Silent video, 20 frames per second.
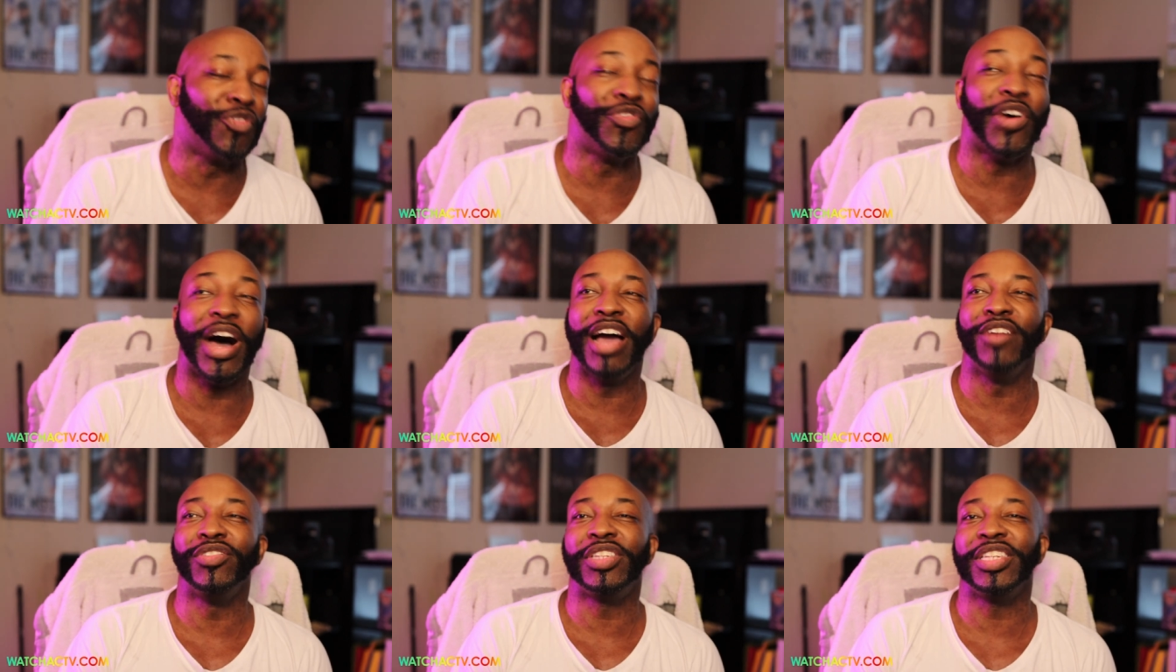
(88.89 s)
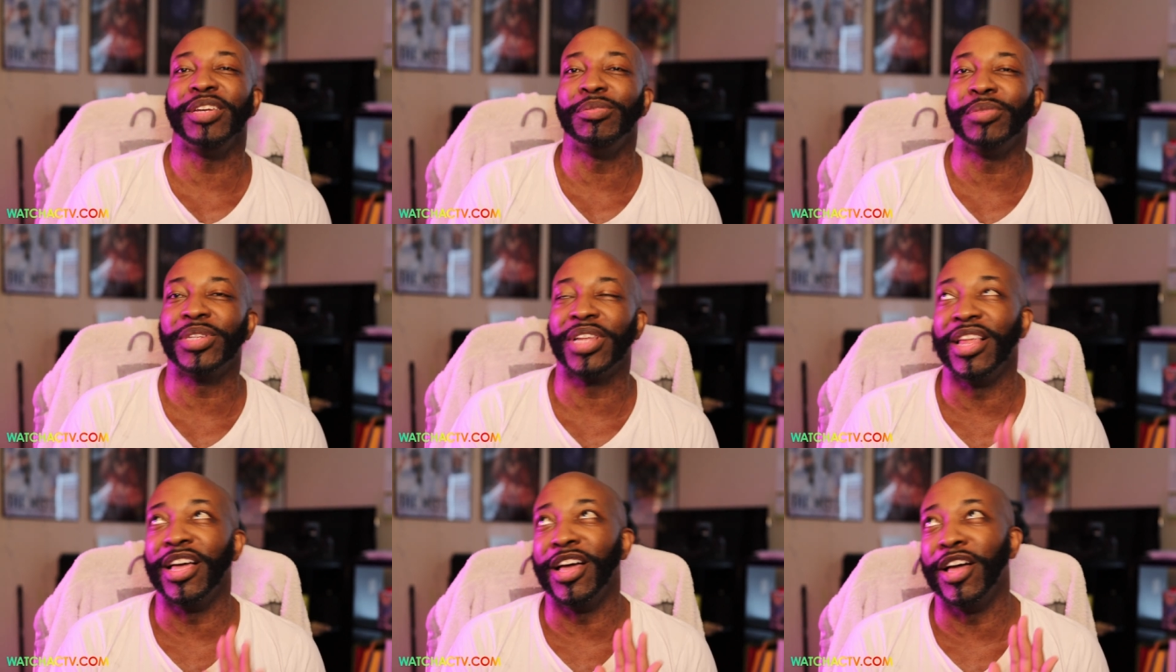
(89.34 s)
Five
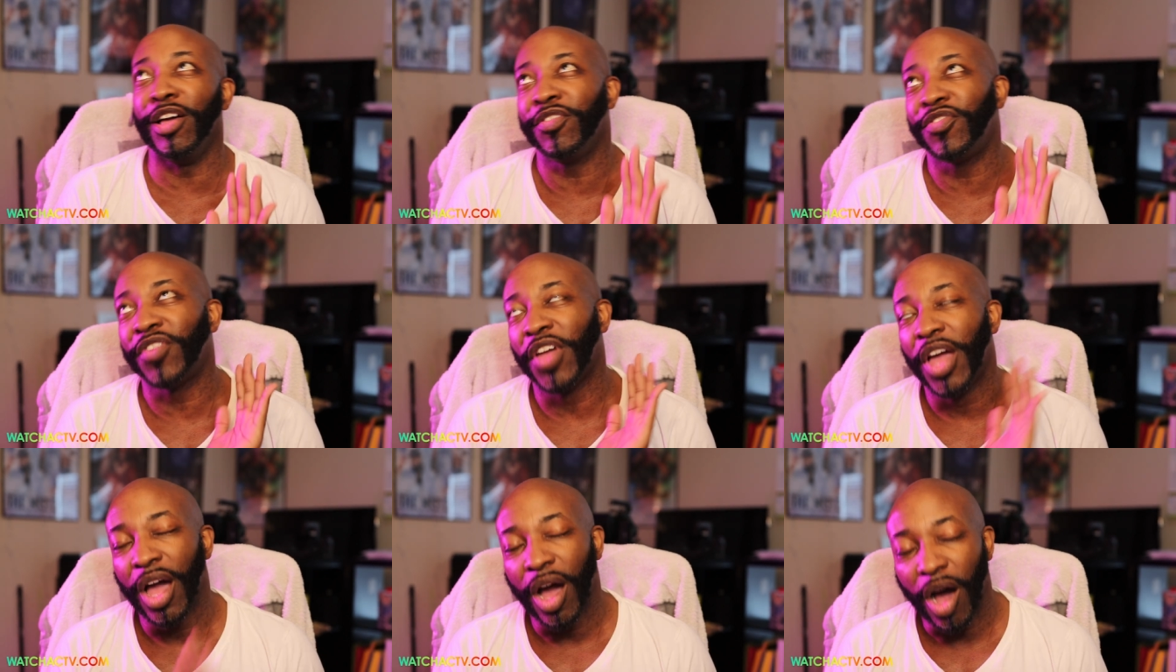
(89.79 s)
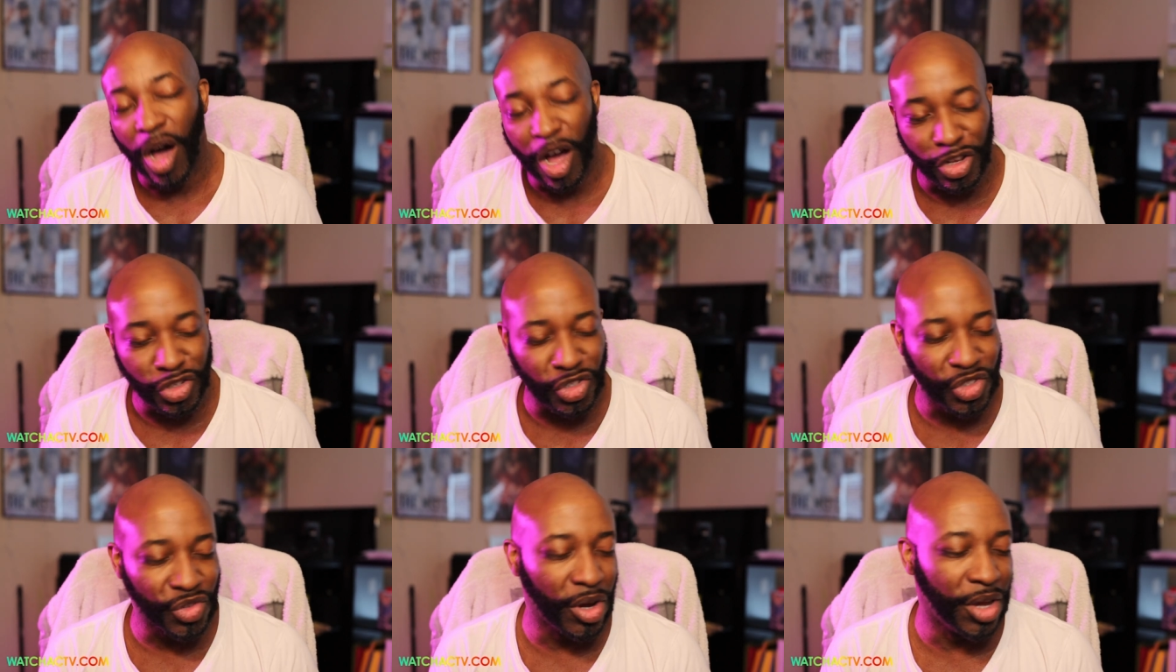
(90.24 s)
teams left
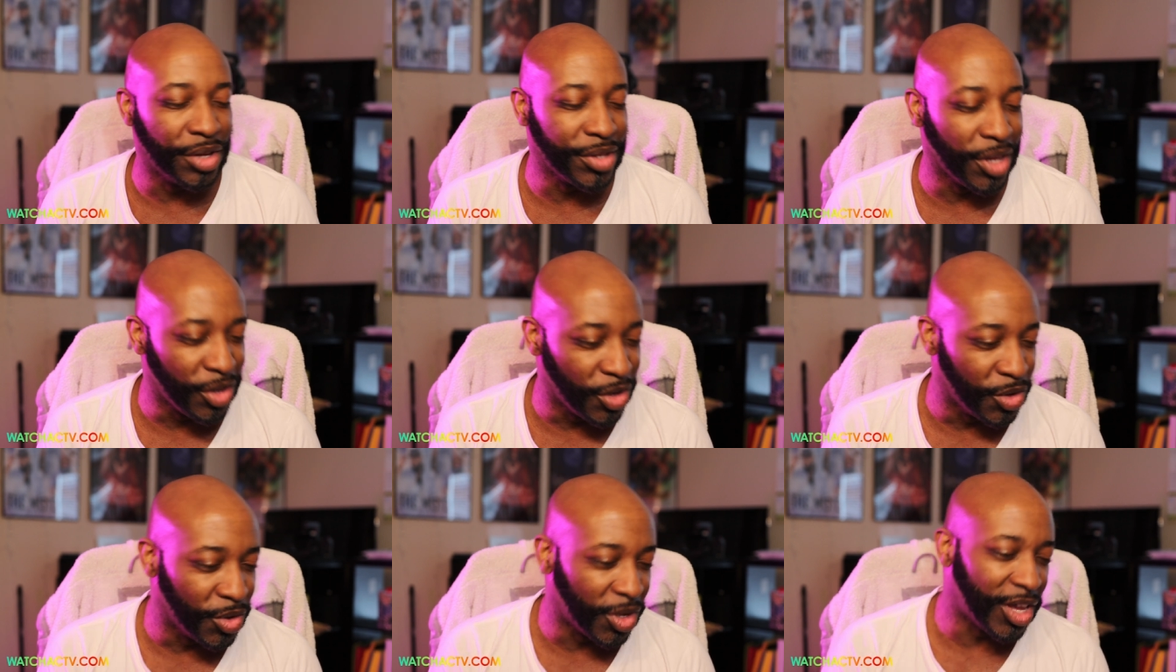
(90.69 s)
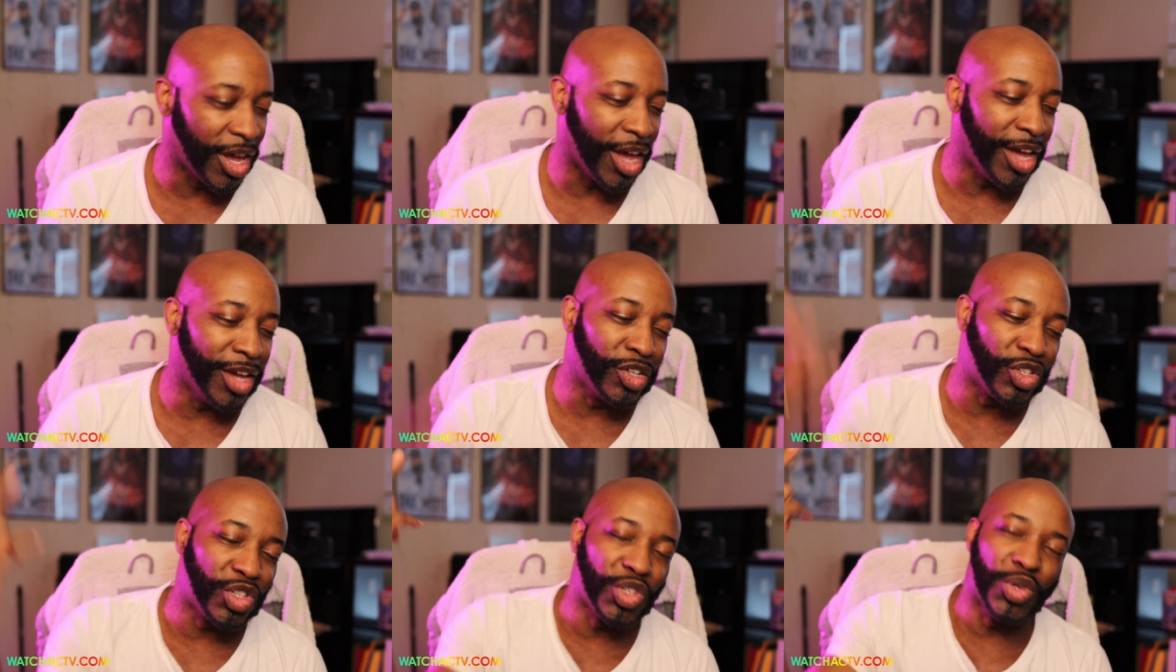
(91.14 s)
Australia,
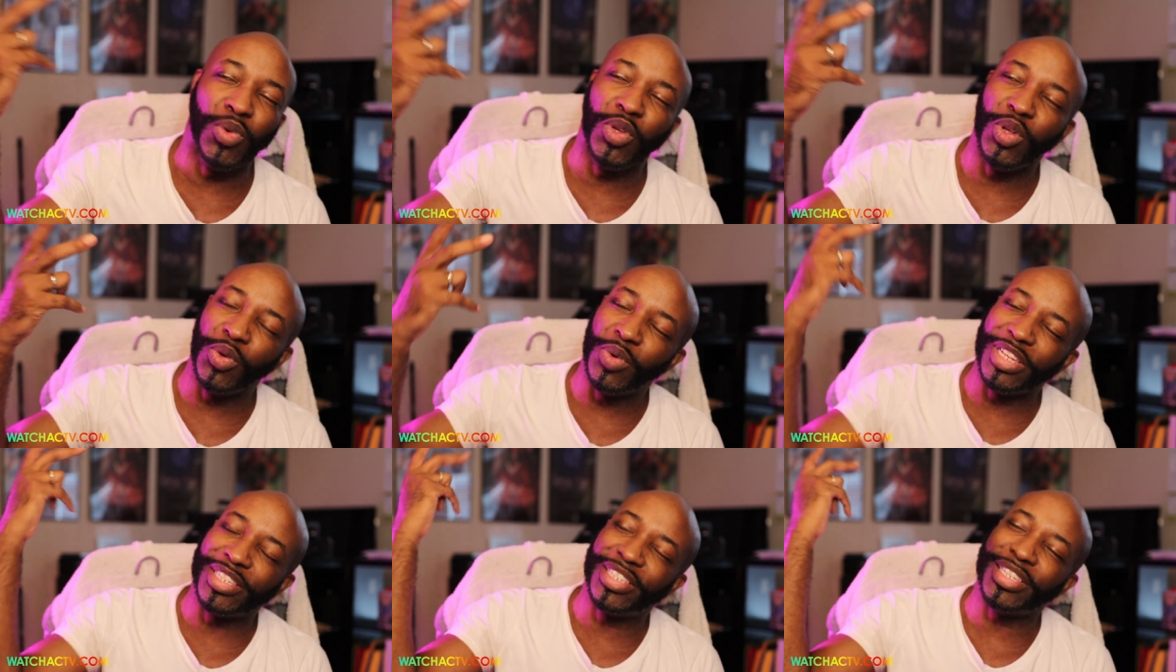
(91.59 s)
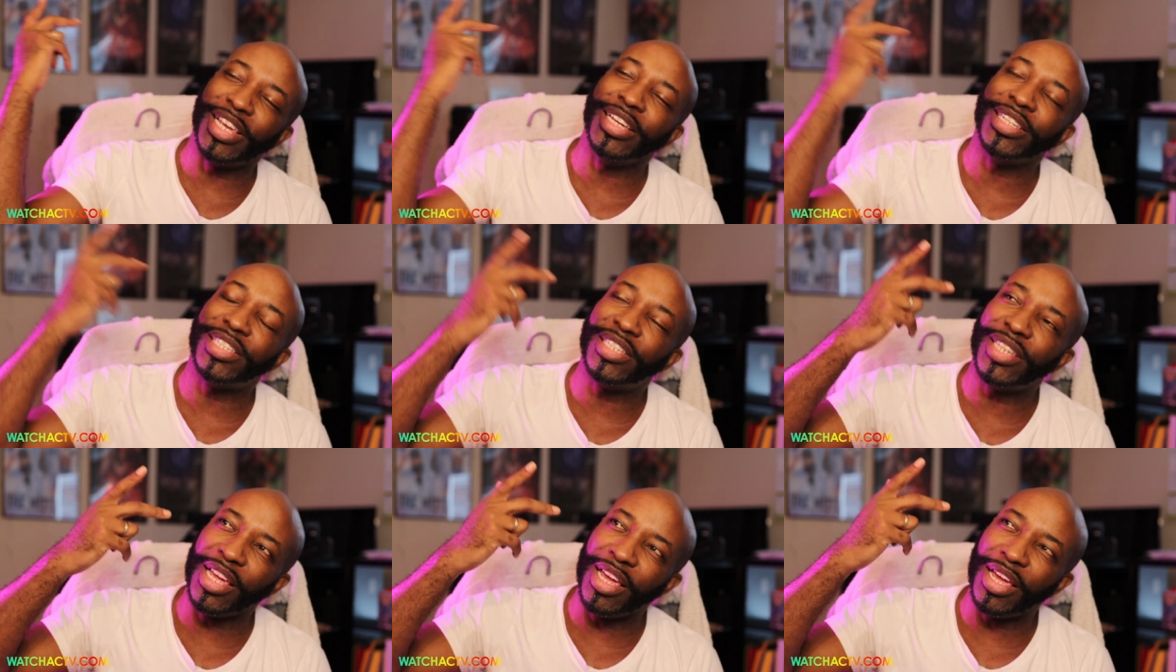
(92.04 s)
UK, and two USA
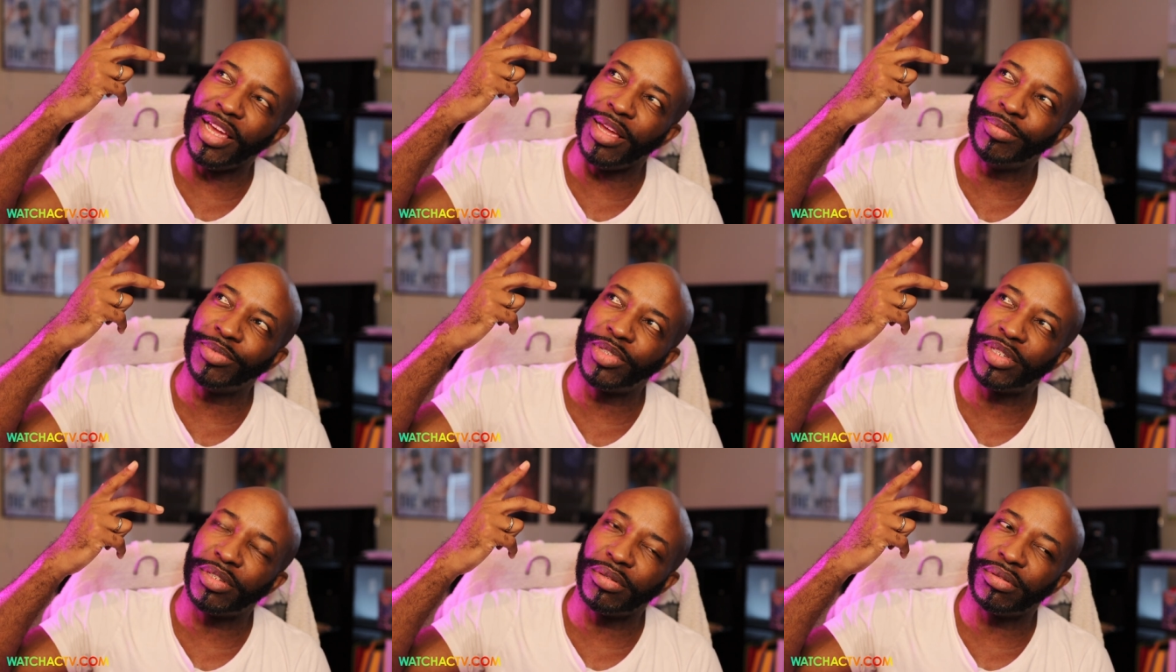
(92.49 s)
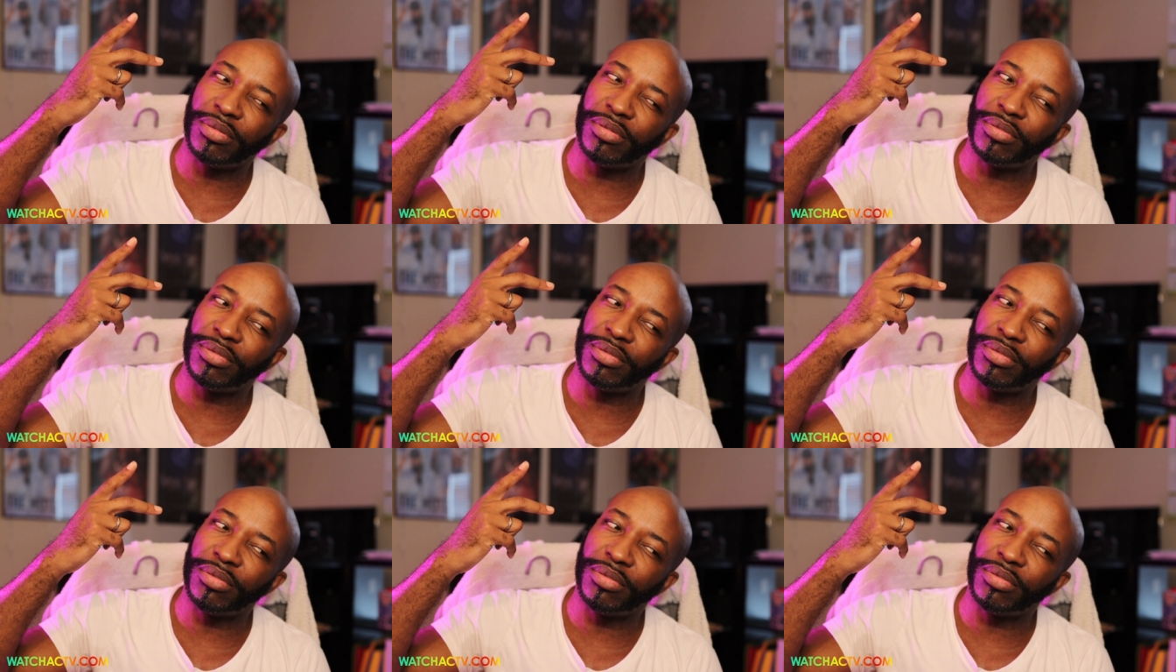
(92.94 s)
teams.